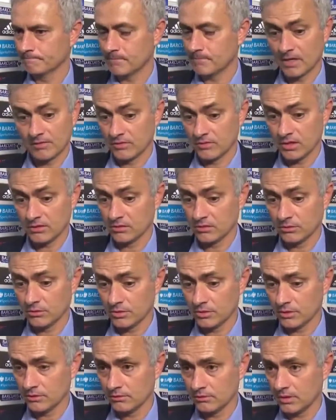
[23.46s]
I have nothing to
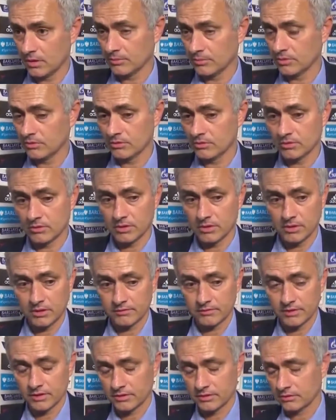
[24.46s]
say. I'm so sorry, I
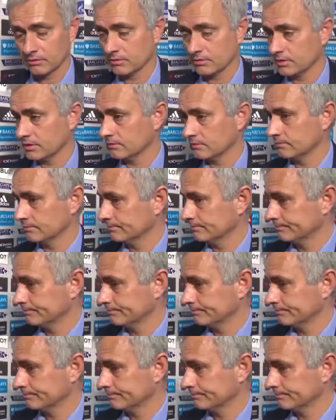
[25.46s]
have nothing to say.